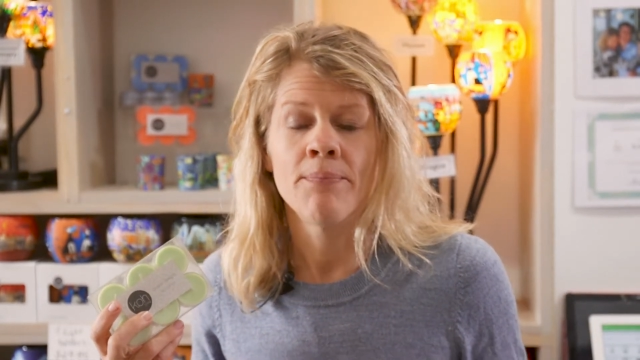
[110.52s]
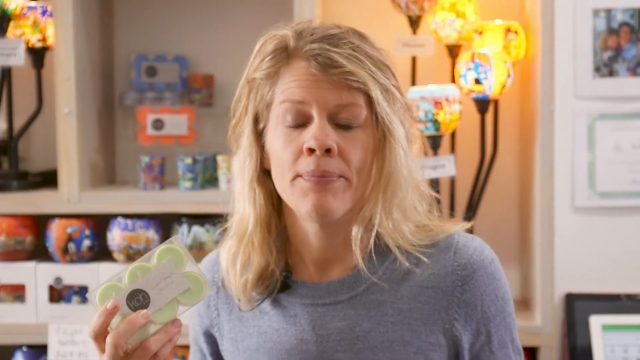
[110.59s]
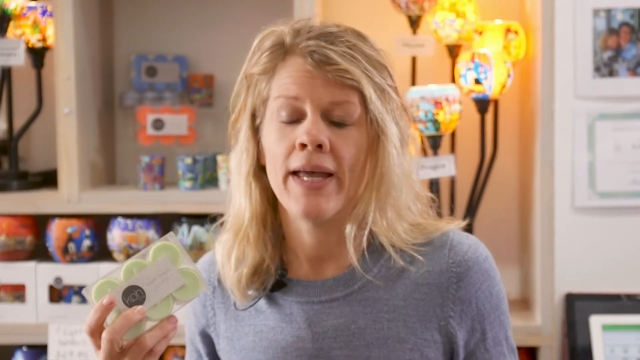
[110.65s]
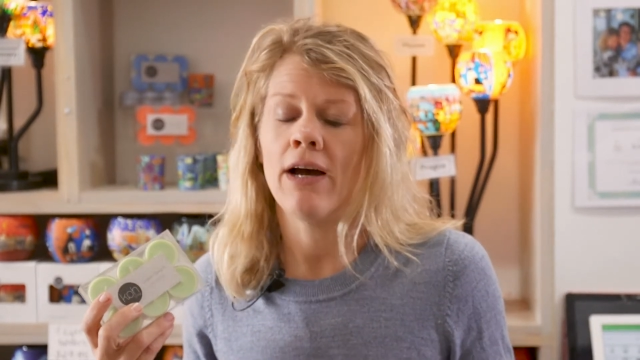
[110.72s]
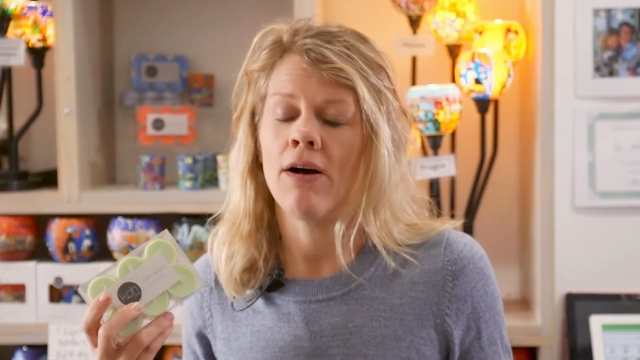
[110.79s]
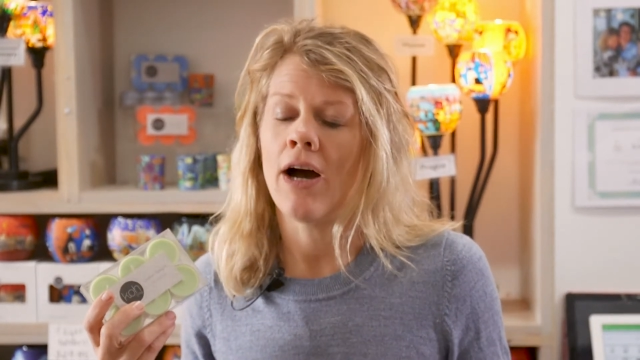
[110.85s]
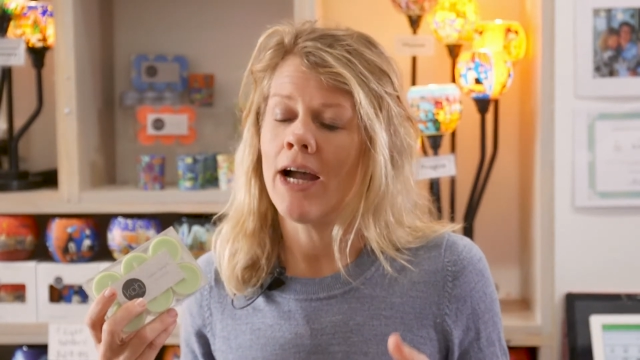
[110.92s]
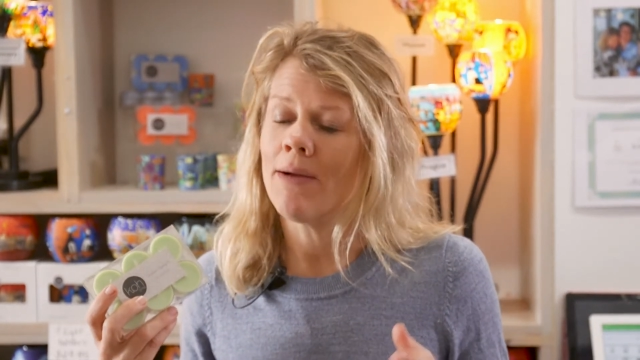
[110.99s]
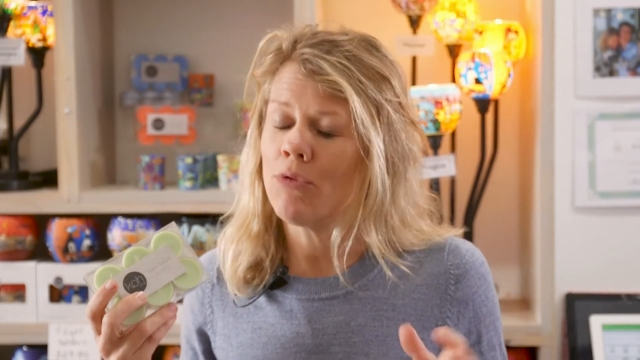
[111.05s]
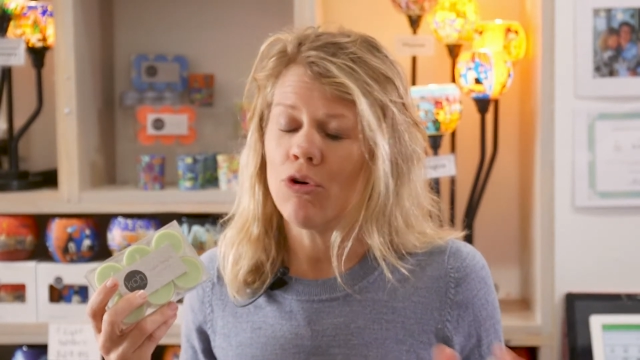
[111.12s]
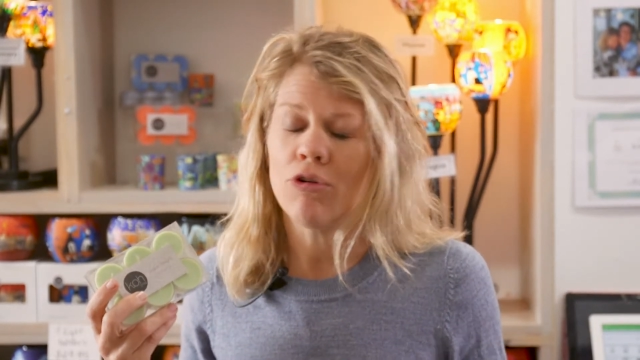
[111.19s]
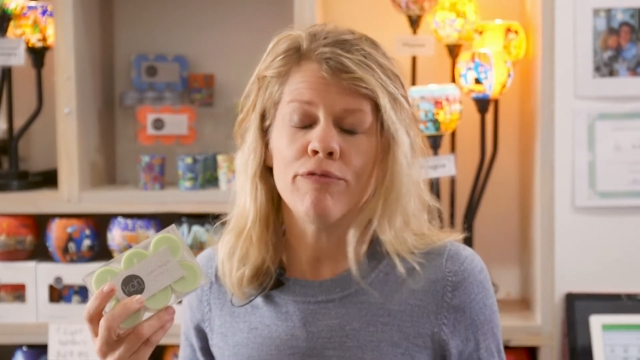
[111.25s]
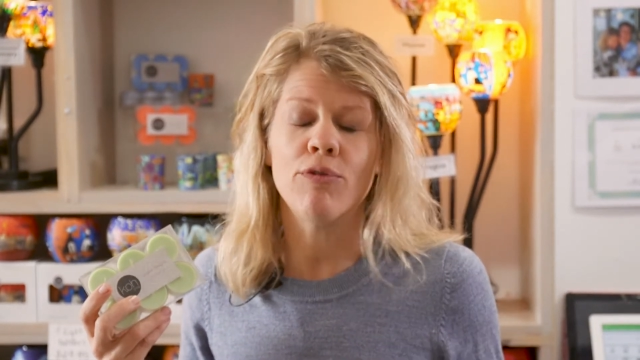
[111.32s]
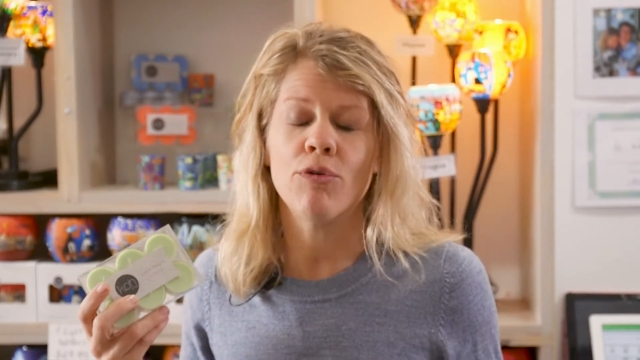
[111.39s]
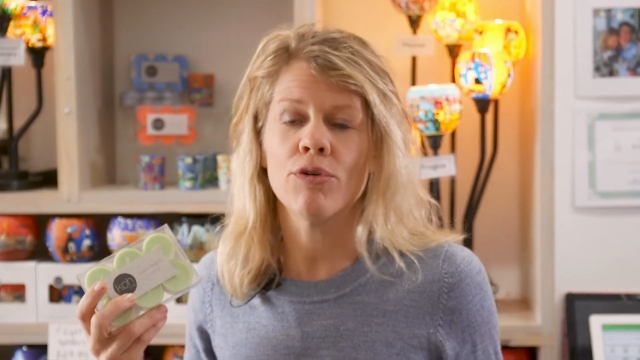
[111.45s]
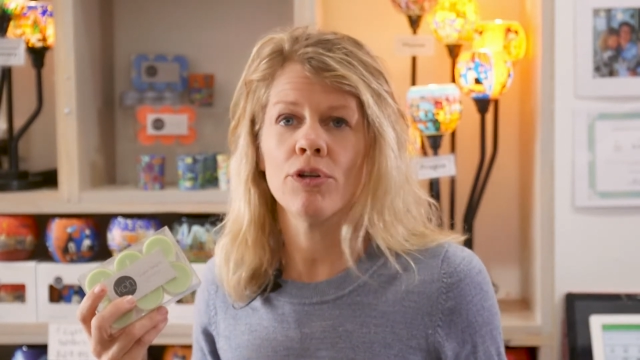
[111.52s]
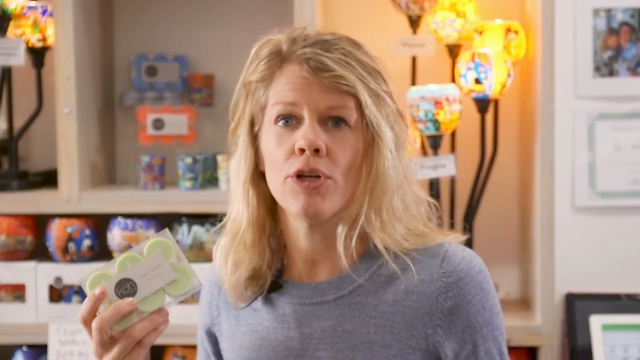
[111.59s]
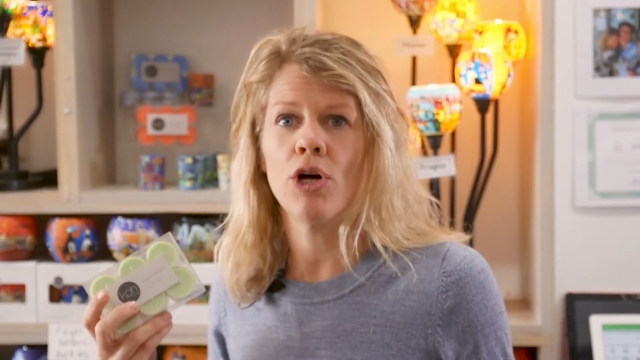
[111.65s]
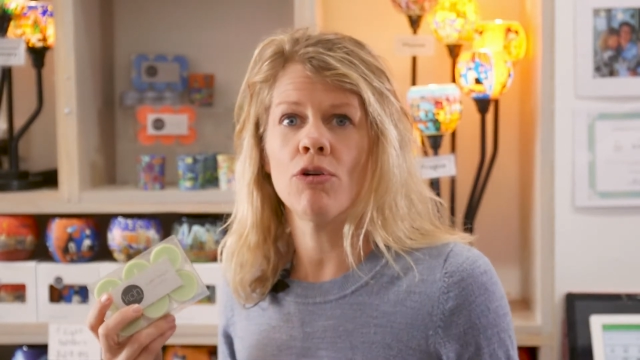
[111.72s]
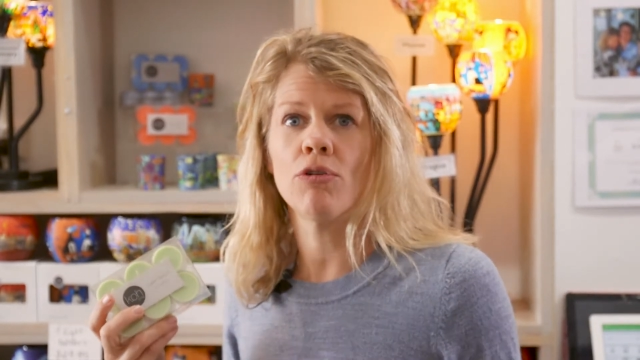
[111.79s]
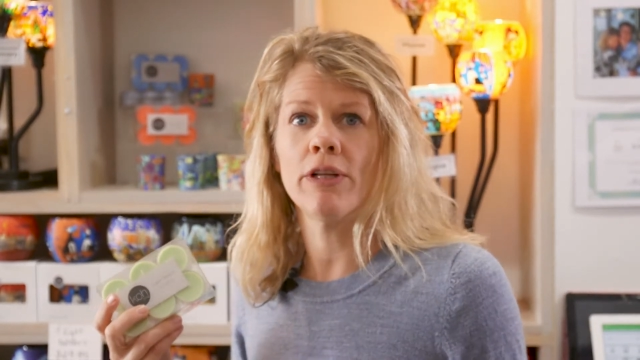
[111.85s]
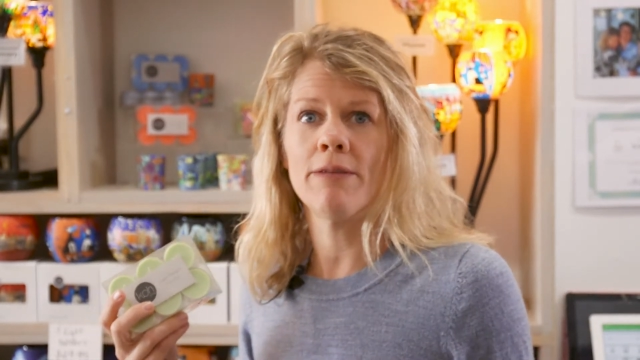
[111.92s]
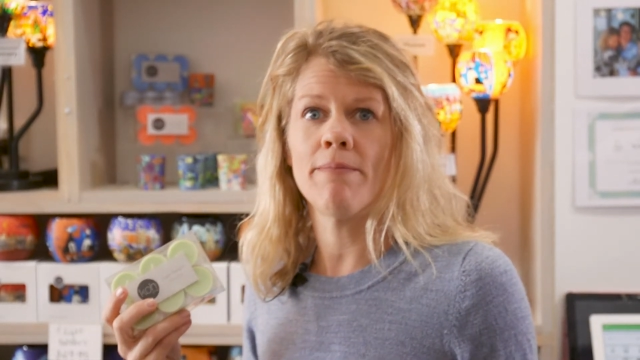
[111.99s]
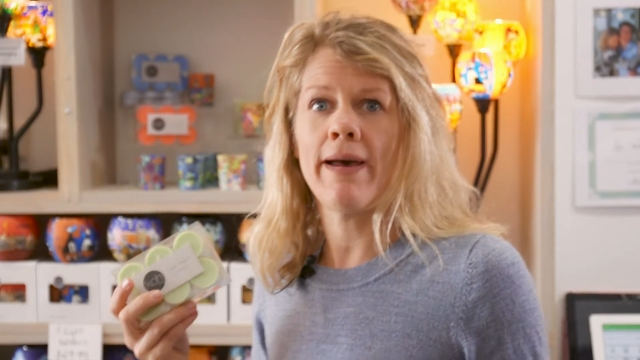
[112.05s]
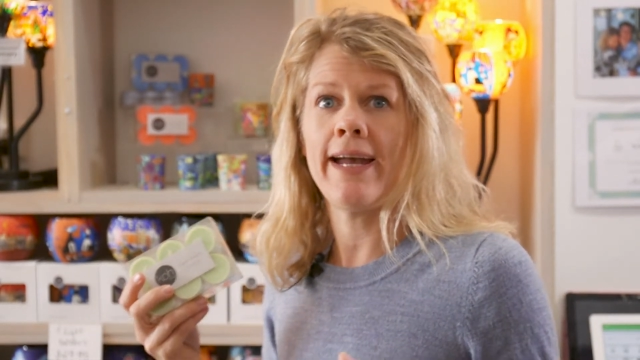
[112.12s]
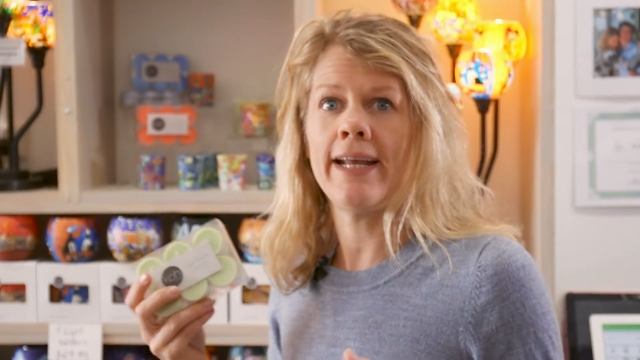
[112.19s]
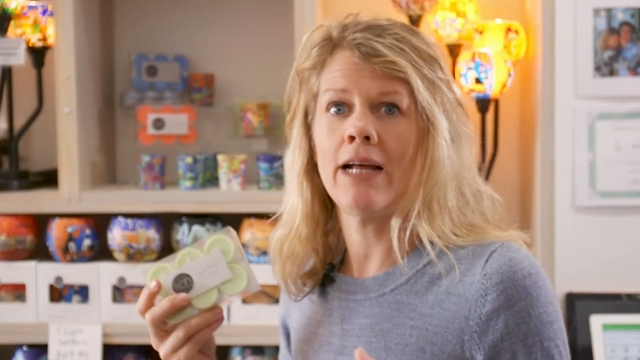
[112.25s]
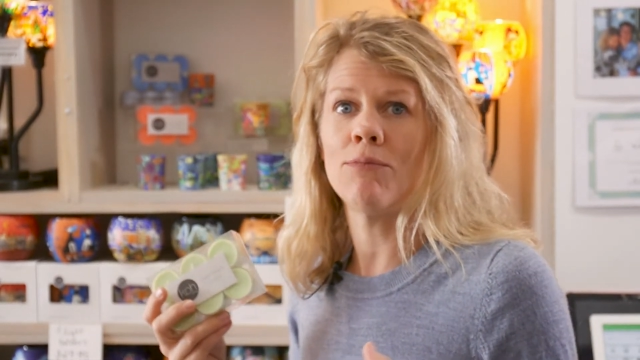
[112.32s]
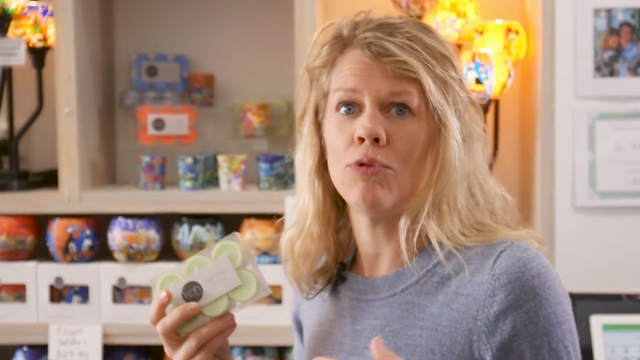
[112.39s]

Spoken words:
Now I'm all for the locally made,